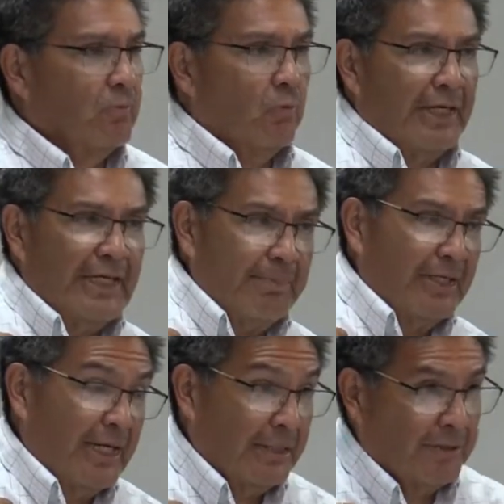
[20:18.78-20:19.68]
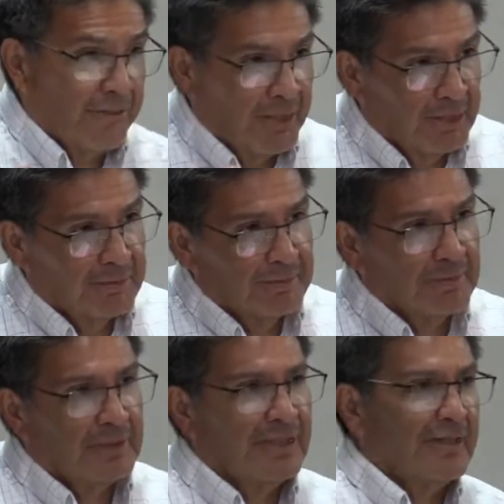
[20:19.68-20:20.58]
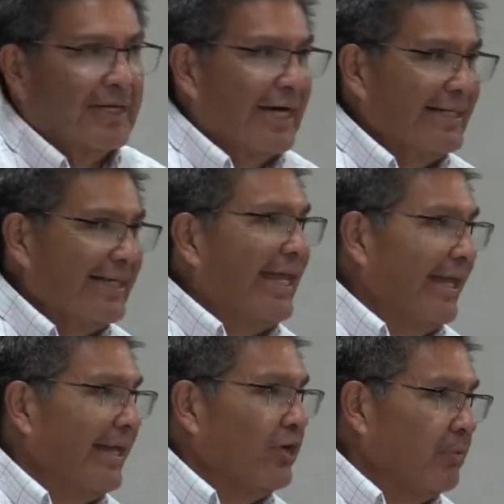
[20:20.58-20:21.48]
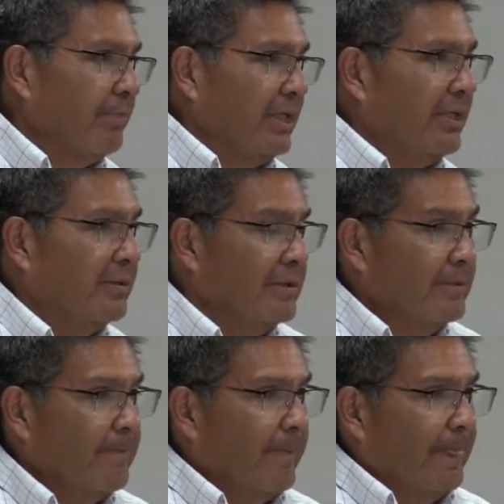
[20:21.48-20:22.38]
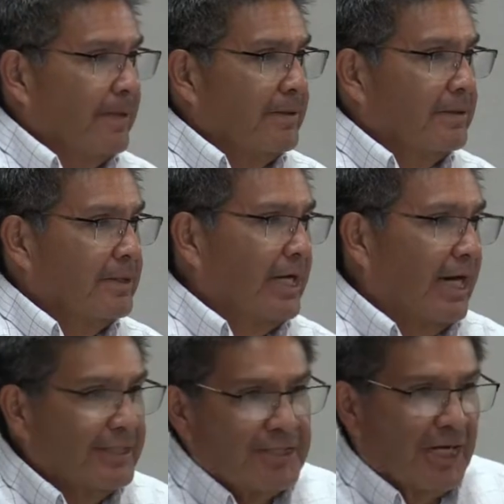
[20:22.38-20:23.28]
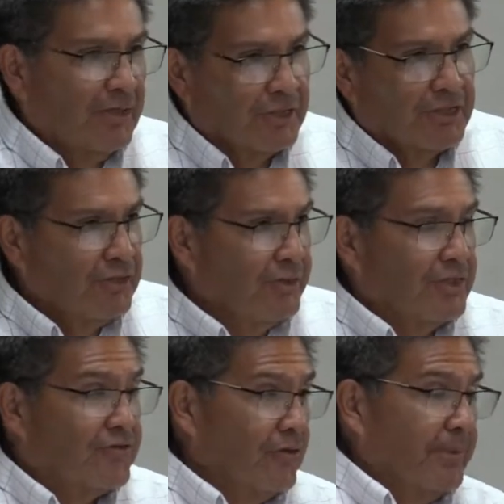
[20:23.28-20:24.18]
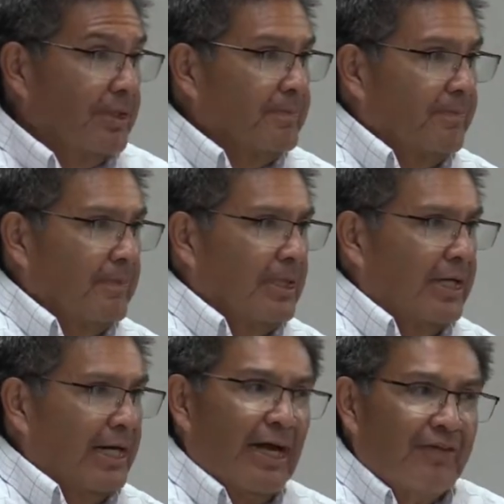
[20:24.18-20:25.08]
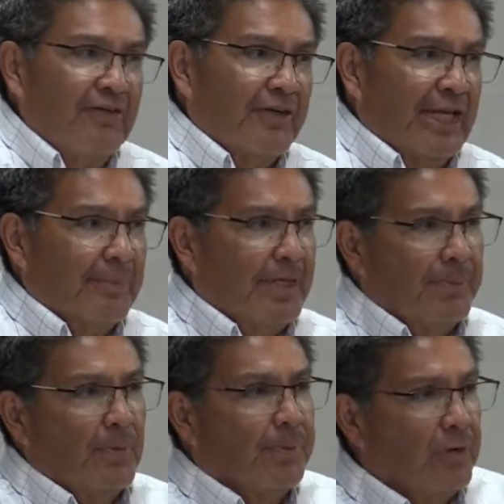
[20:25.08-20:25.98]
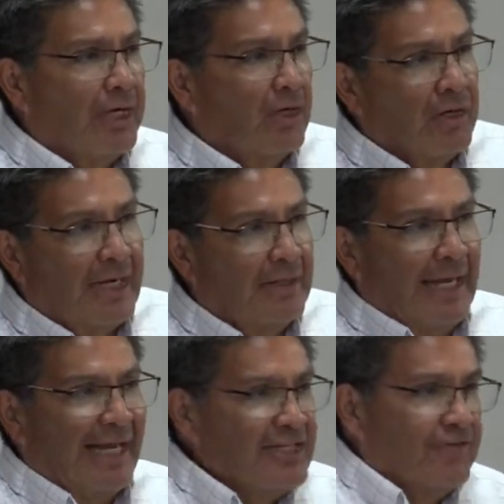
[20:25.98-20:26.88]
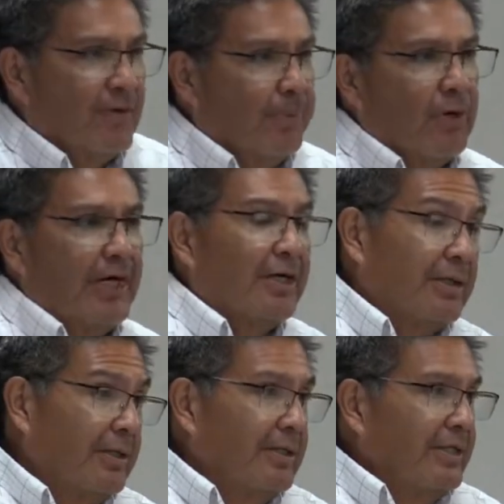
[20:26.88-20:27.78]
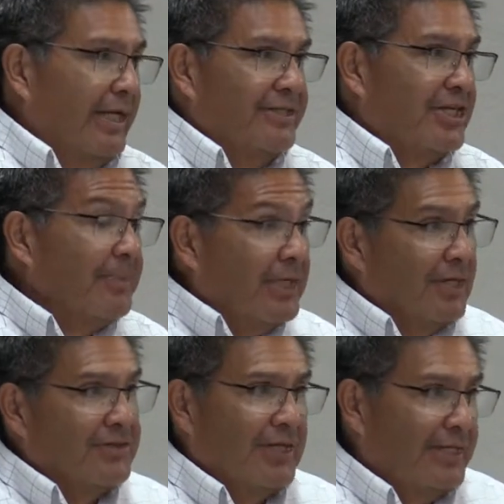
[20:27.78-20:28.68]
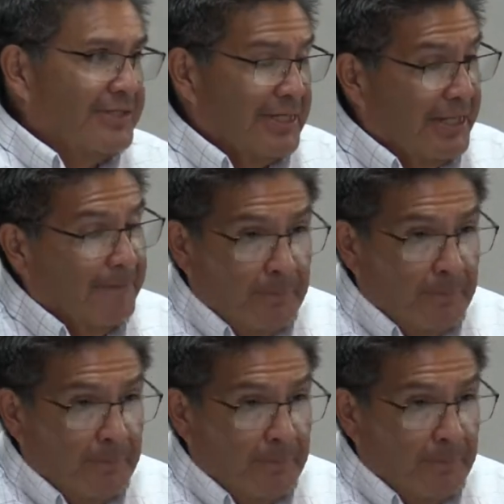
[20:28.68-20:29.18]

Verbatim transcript: We begin to think, oh, God can't help me. God's not going to do this for me. And I've even had people pray or ask for prayer. And sometimes they say,